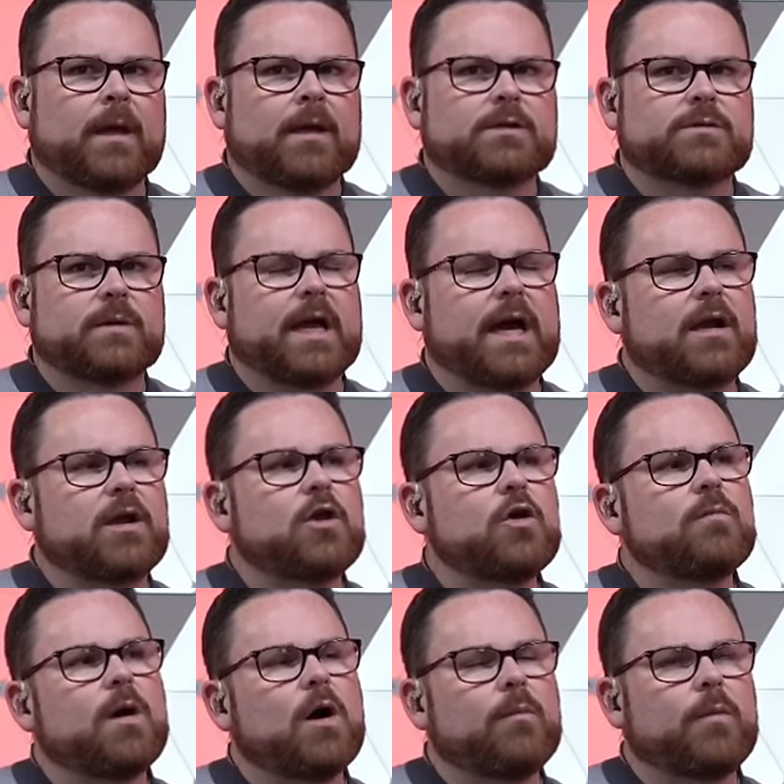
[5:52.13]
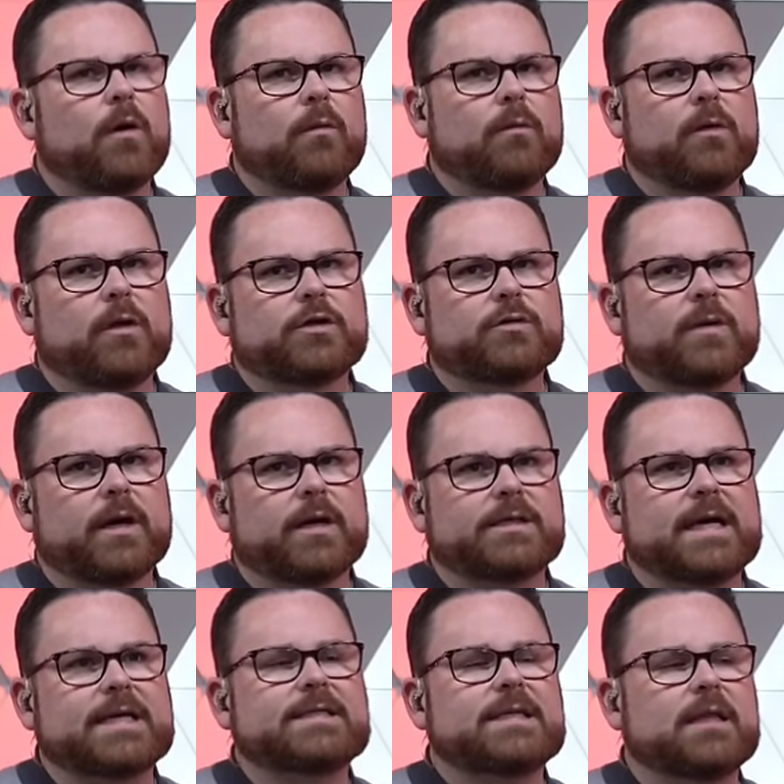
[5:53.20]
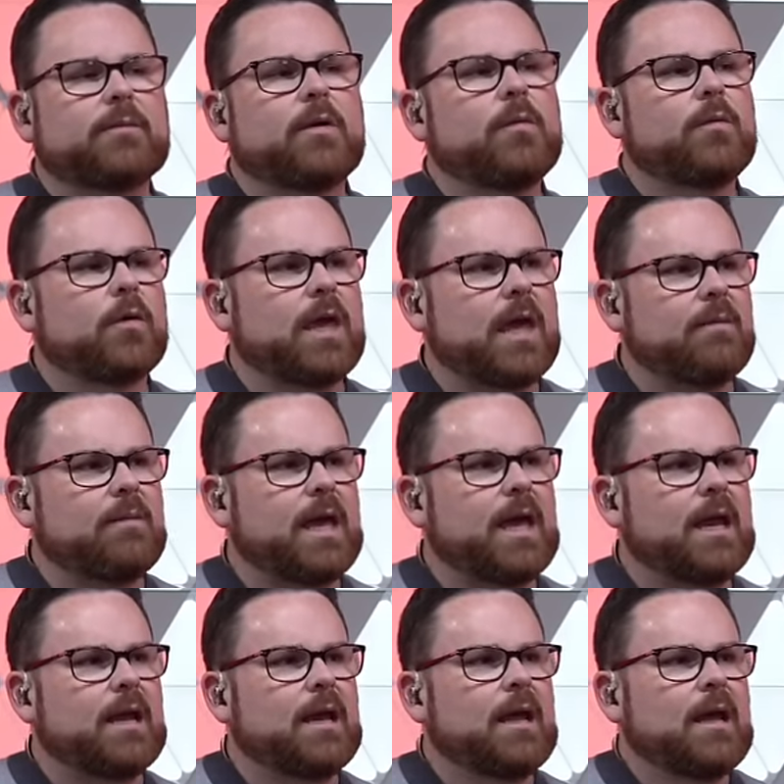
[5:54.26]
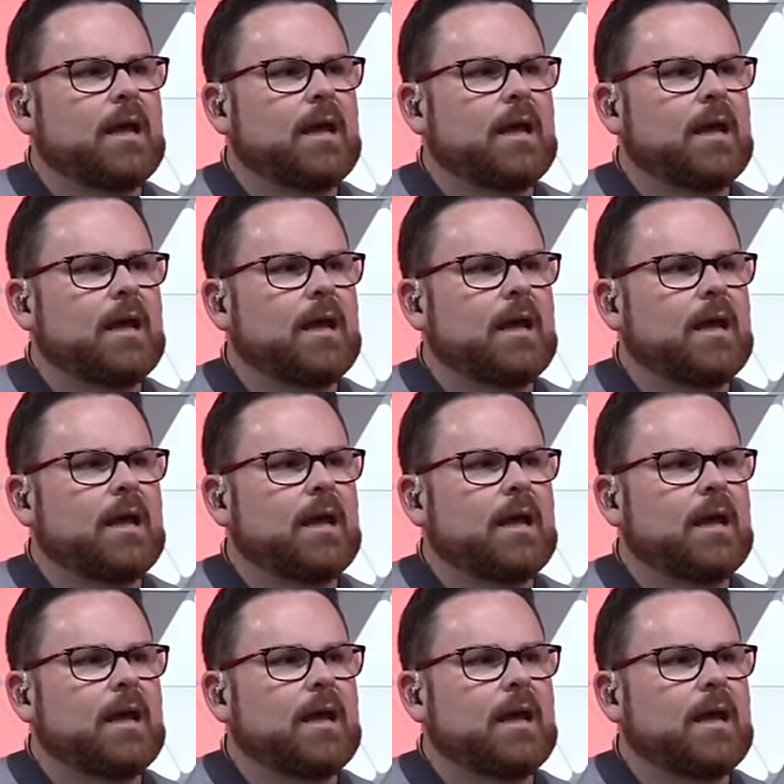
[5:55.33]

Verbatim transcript: So we got a new MOBO when we were doing our testing. The MOBO came in.